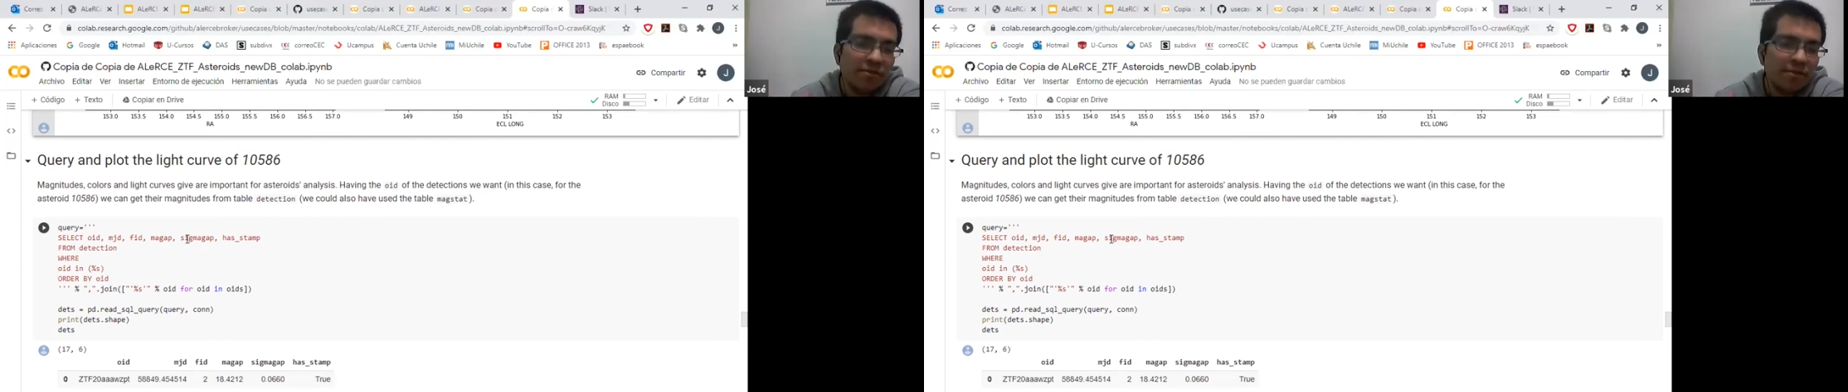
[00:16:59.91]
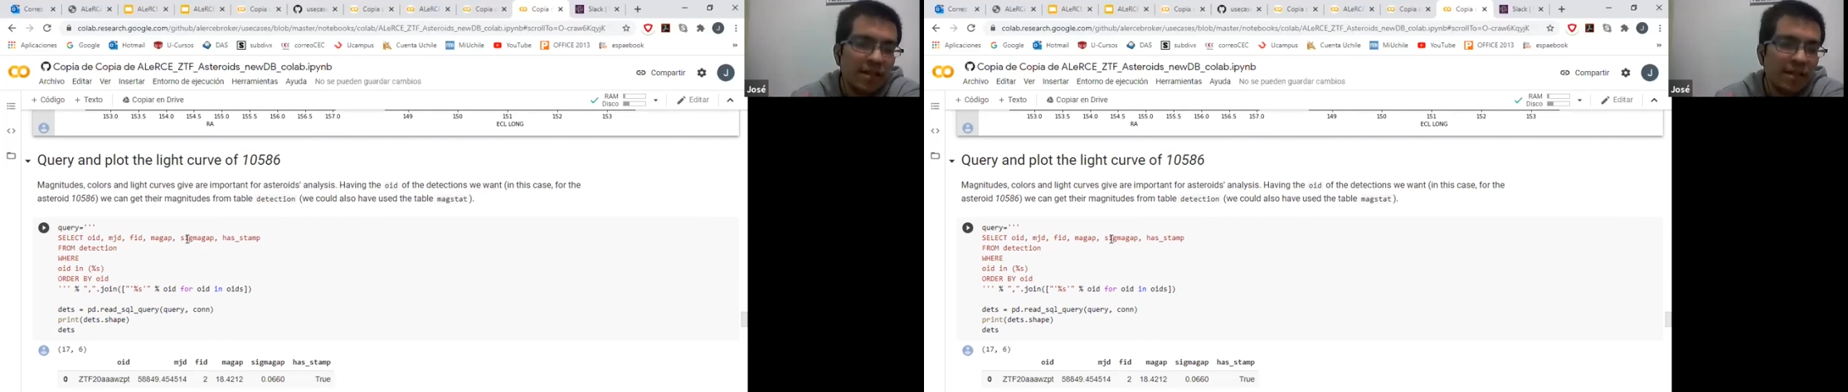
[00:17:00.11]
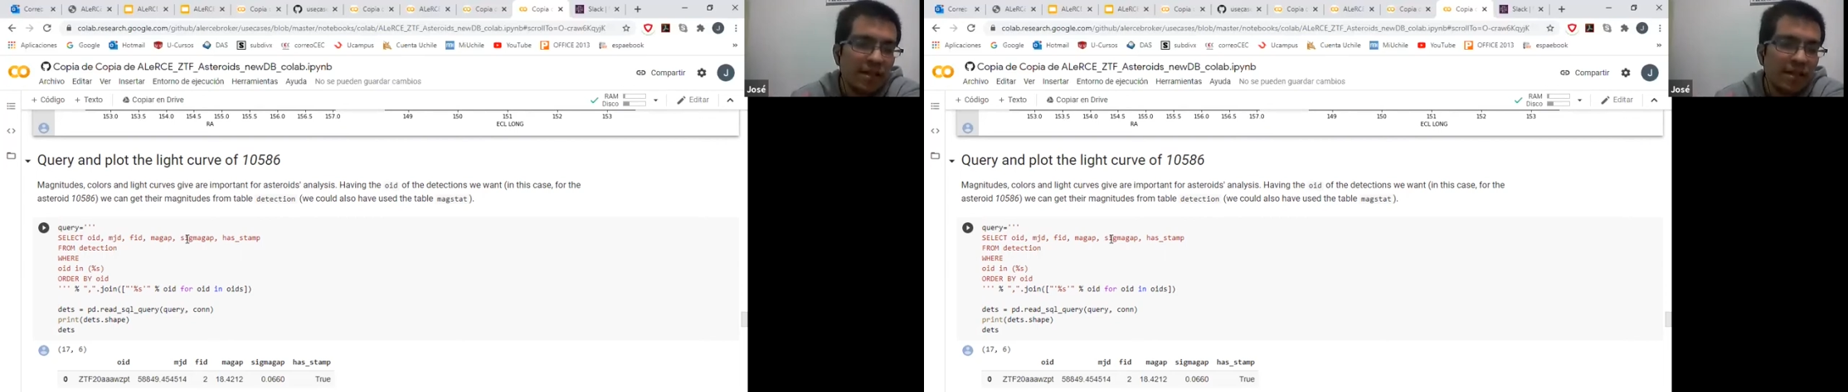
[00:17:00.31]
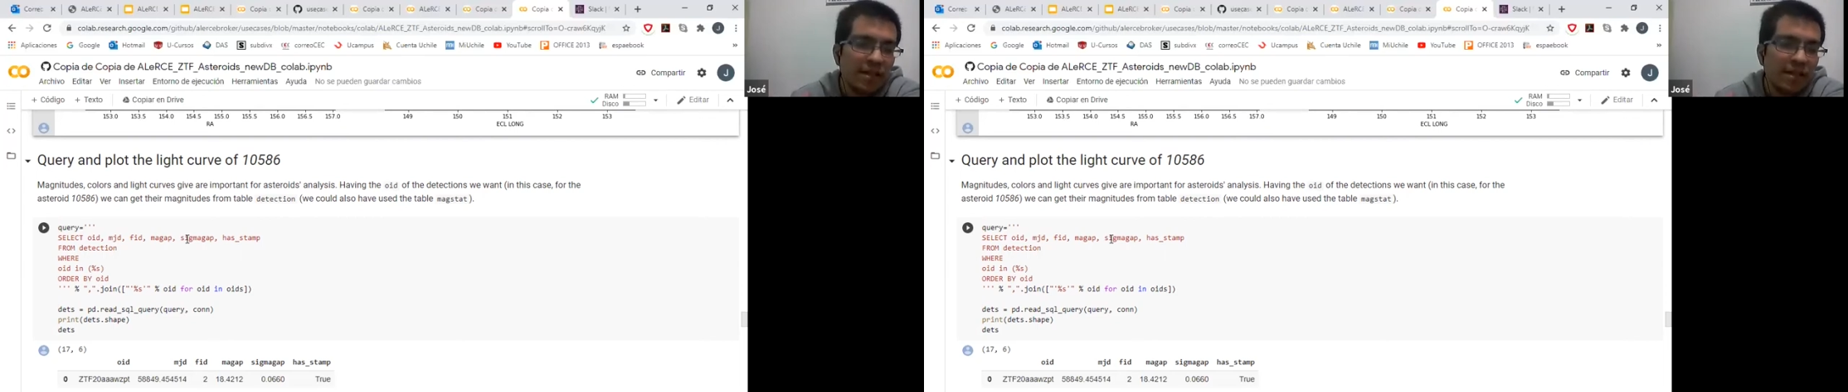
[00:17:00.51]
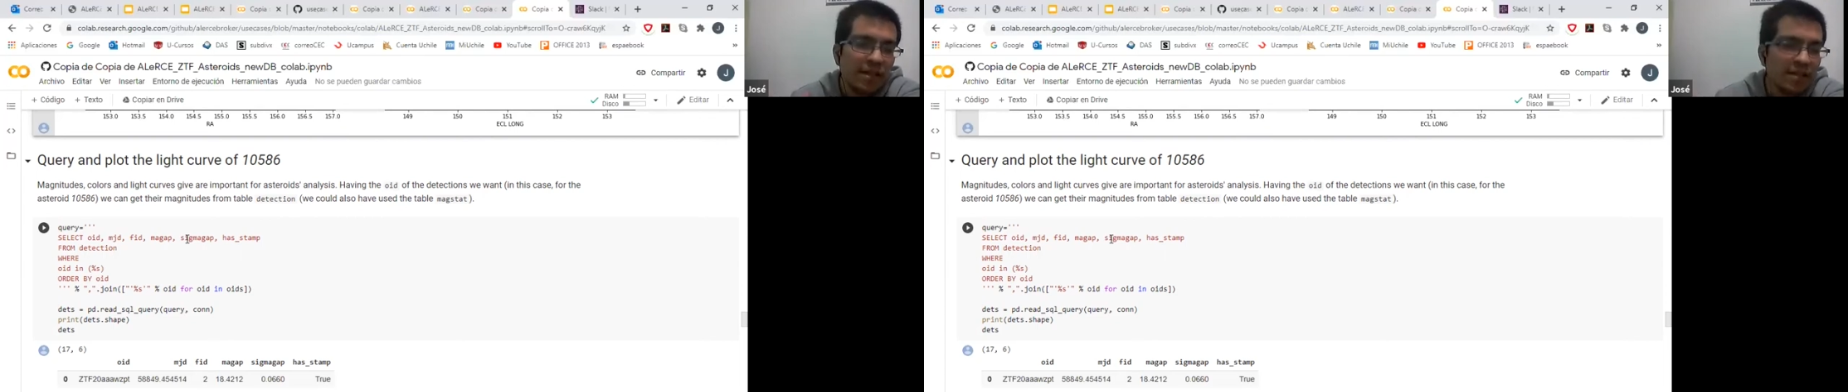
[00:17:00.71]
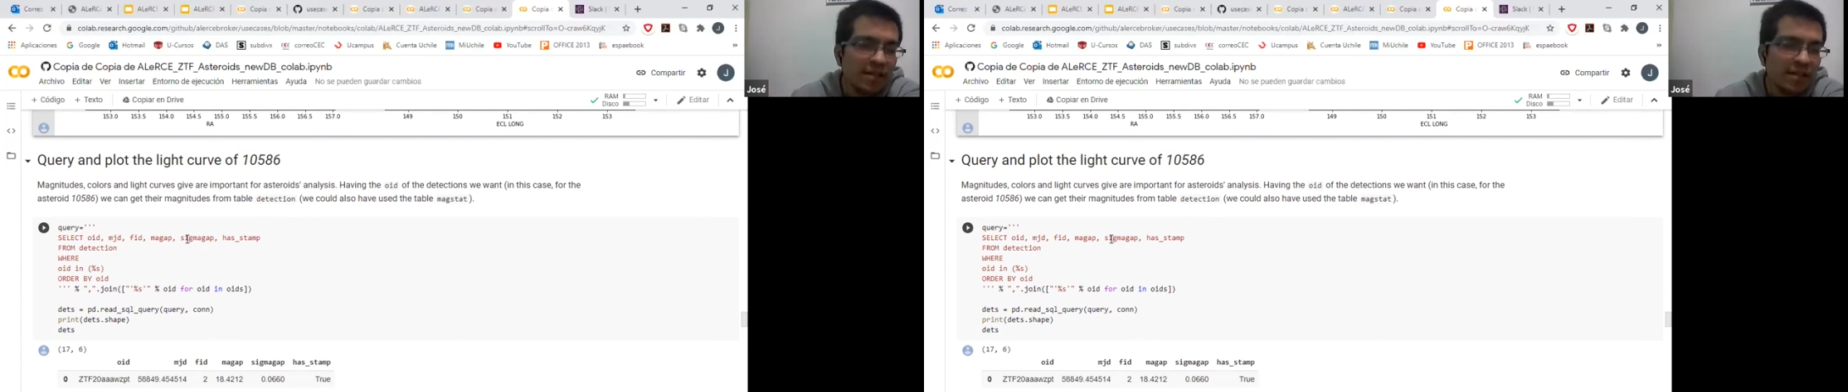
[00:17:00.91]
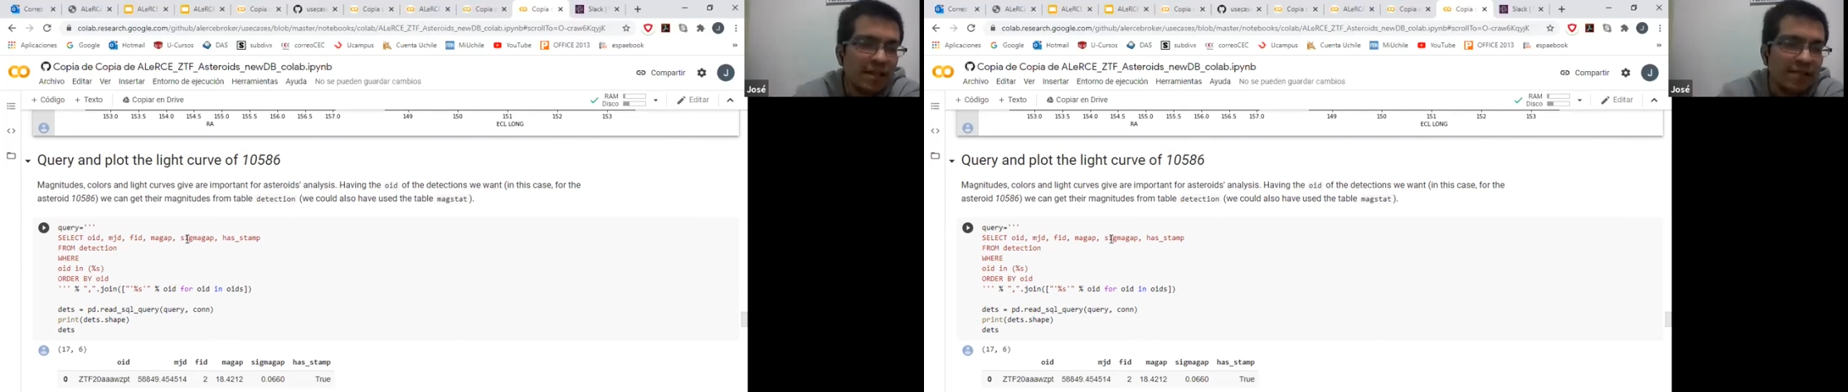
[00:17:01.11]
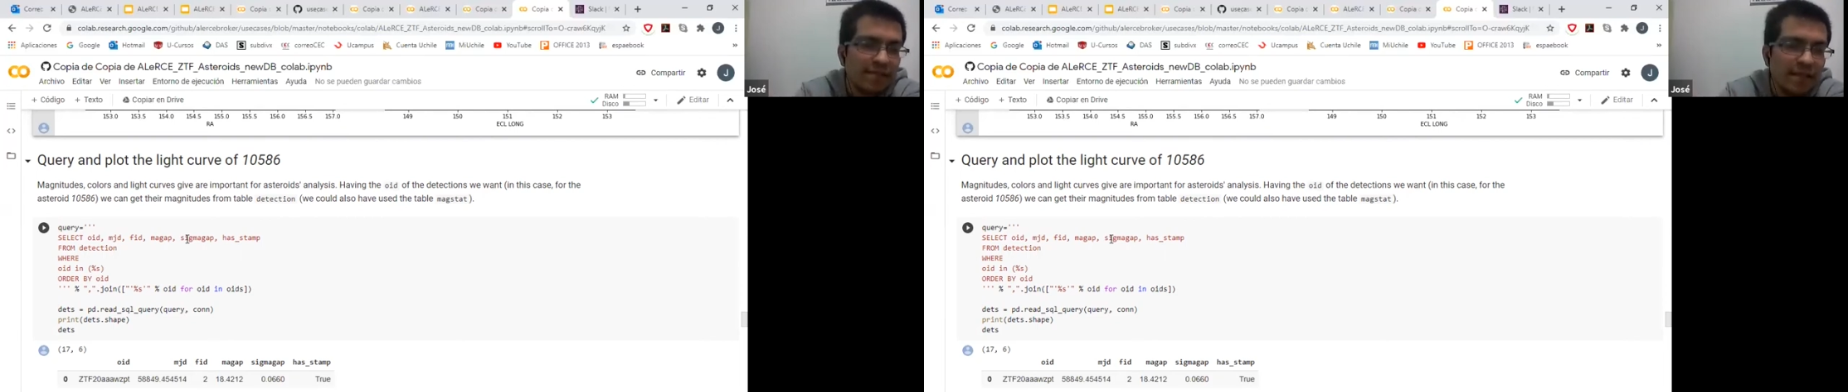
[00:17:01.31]
important stuff
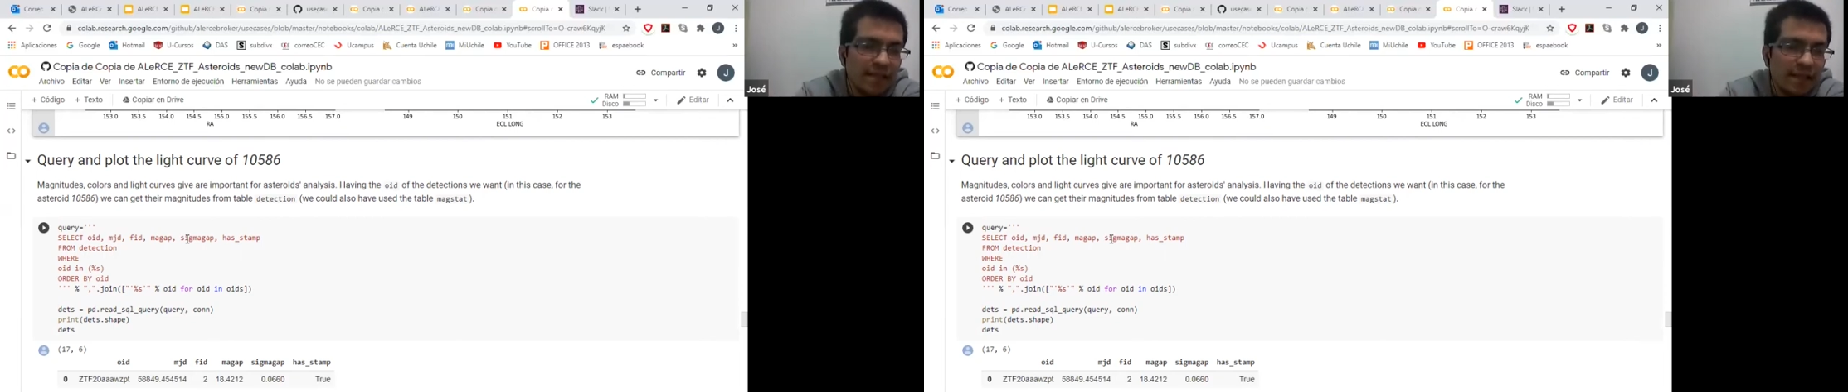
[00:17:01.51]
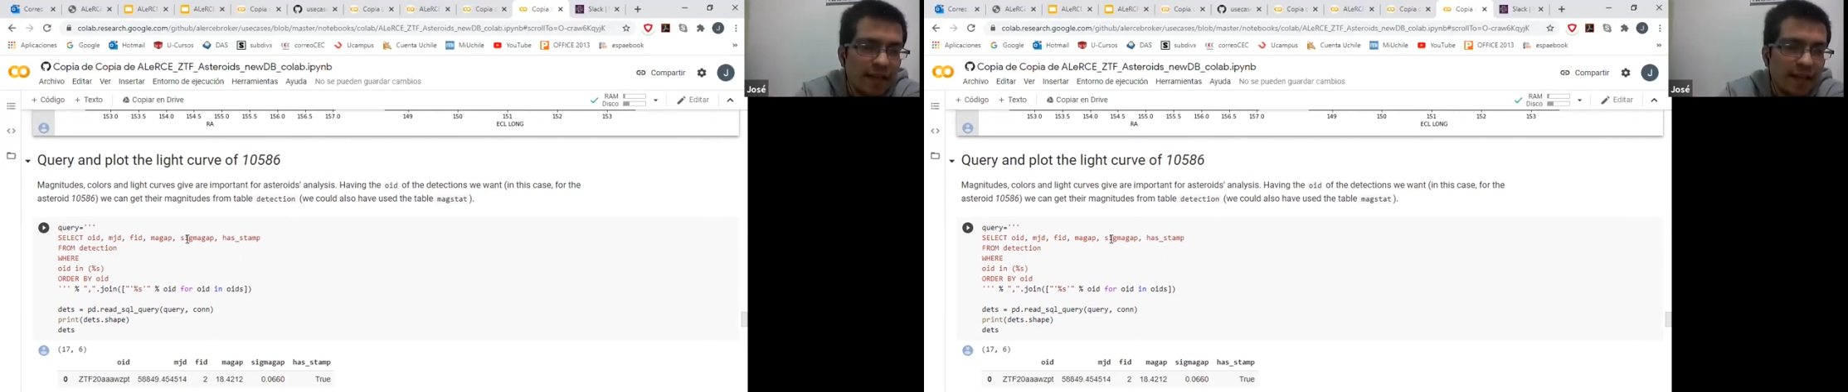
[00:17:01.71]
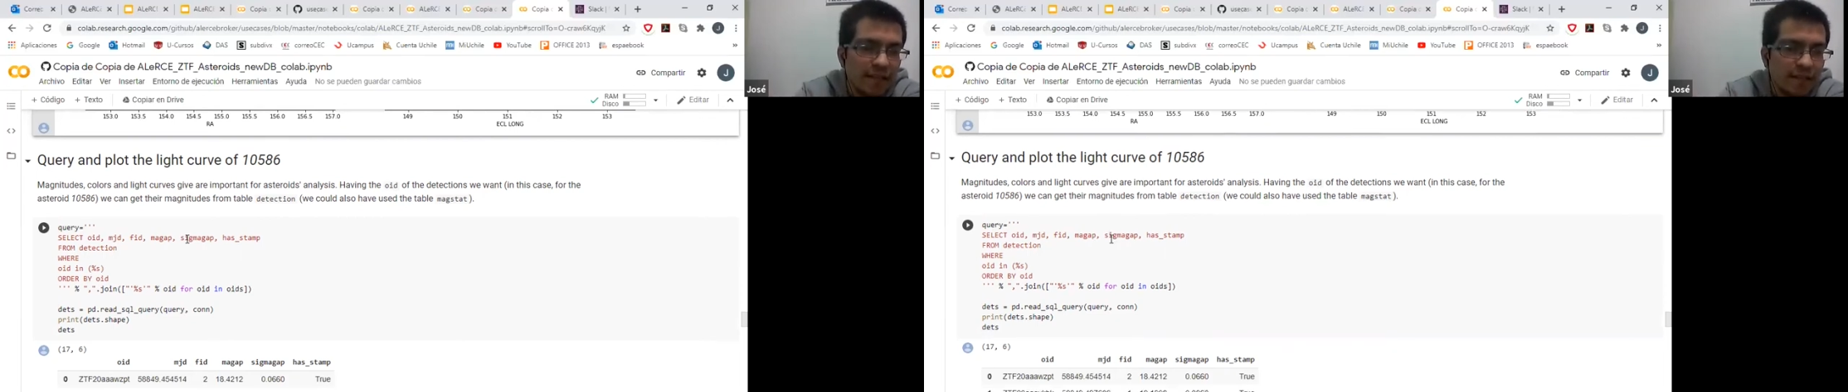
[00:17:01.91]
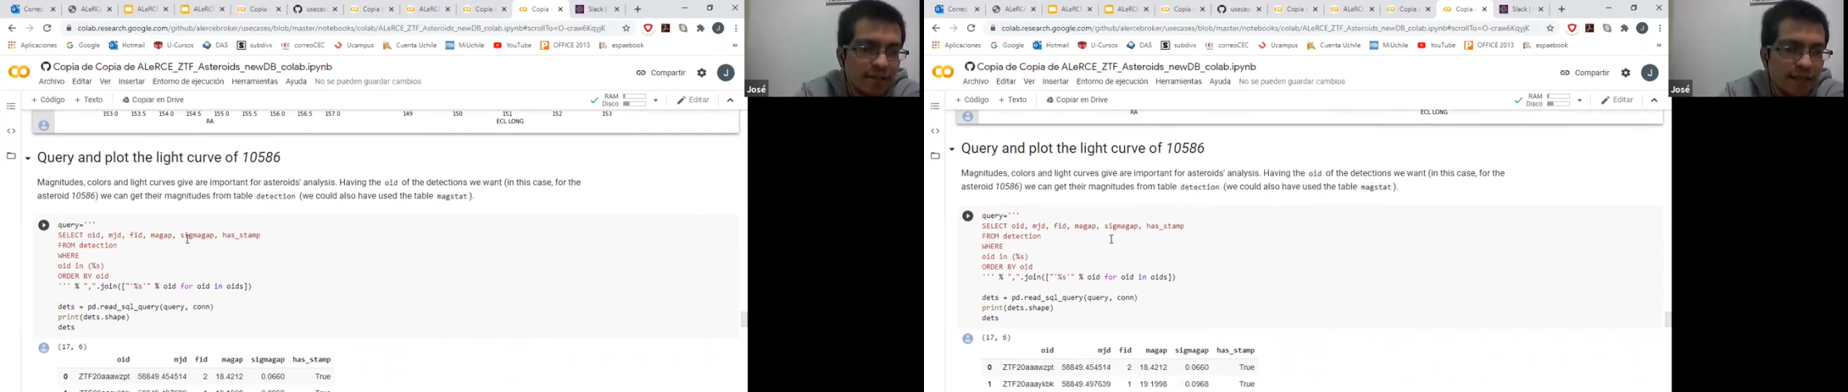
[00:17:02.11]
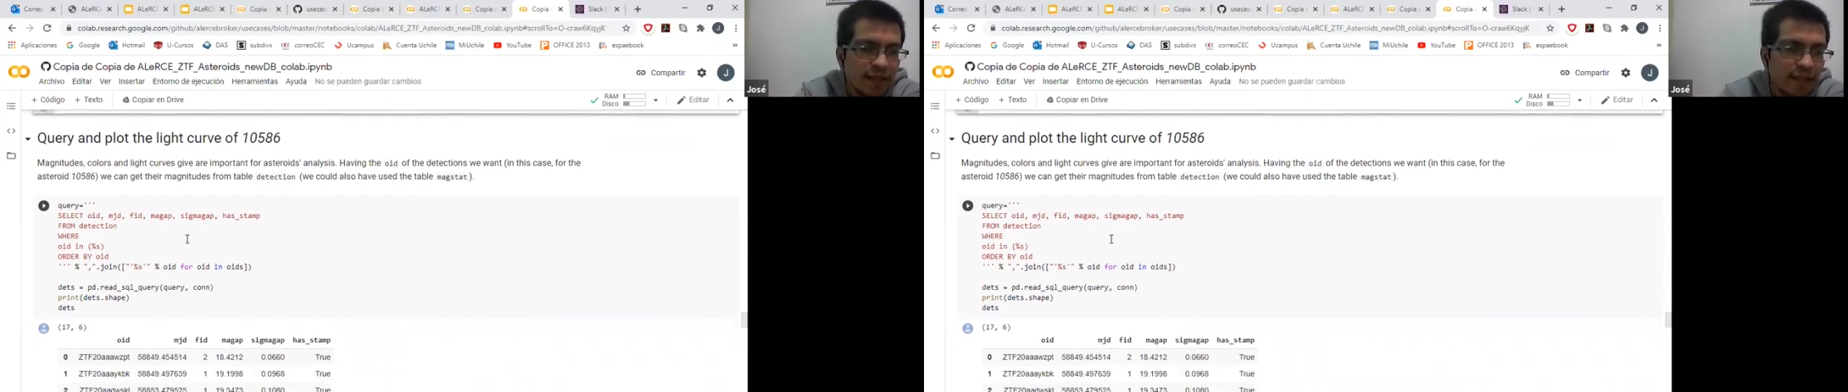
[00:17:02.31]
in the asteroid analysis.